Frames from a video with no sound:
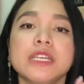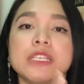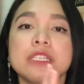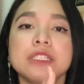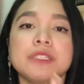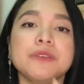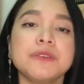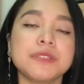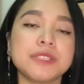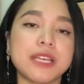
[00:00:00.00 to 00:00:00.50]

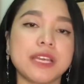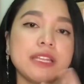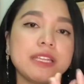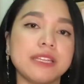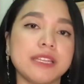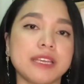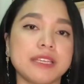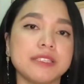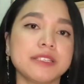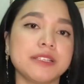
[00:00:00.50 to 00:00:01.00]
to
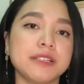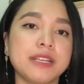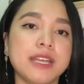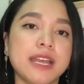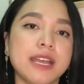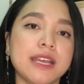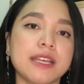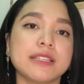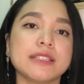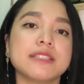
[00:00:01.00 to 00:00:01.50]
sanitize your
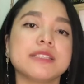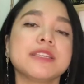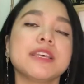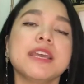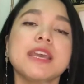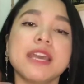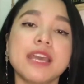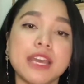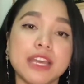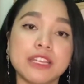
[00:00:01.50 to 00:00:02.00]
hands.
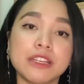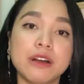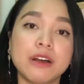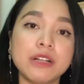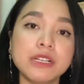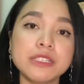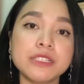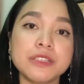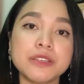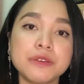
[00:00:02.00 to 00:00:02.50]
And
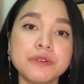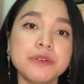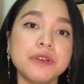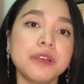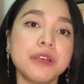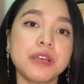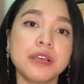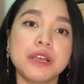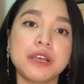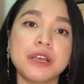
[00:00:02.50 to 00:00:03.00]
also,
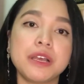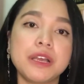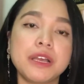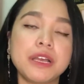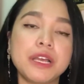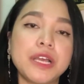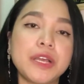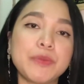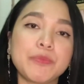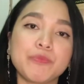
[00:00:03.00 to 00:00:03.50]

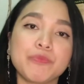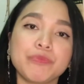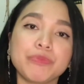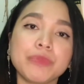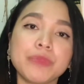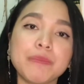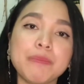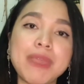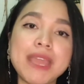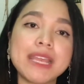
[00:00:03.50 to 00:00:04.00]

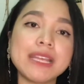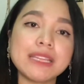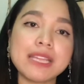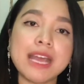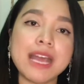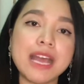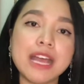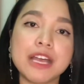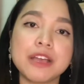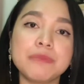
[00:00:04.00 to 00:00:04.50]
make it a
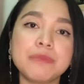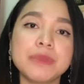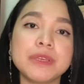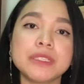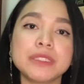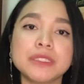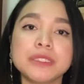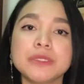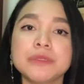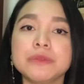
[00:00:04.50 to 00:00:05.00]
habit
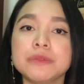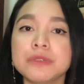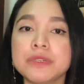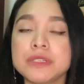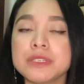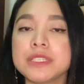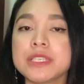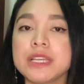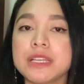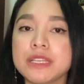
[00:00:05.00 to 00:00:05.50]
to
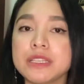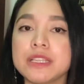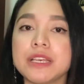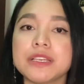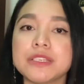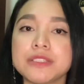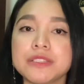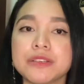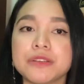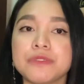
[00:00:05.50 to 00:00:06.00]

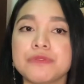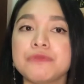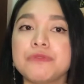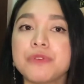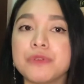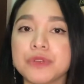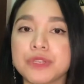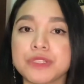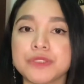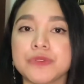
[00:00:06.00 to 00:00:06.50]
sanitize your
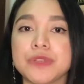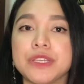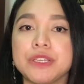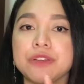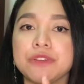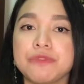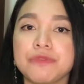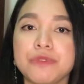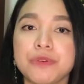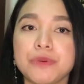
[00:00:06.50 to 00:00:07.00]
phone as well.
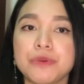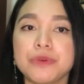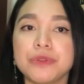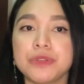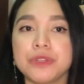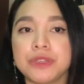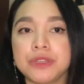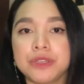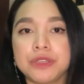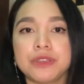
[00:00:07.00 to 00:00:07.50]
Your
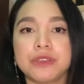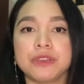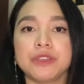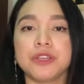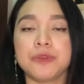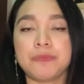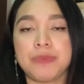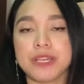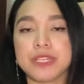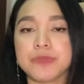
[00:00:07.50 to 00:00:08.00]
phone, your
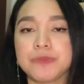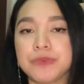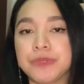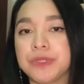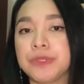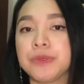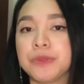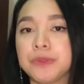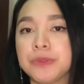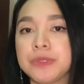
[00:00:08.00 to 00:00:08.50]
passport
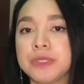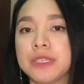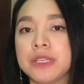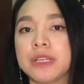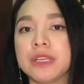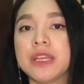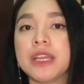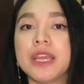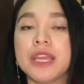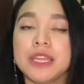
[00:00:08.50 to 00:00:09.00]

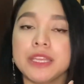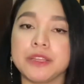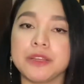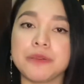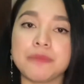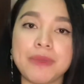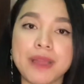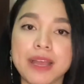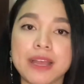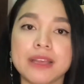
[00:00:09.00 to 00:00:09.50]
holder, your
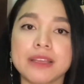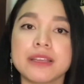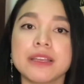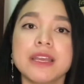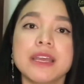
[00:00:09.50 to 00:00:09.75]
bag,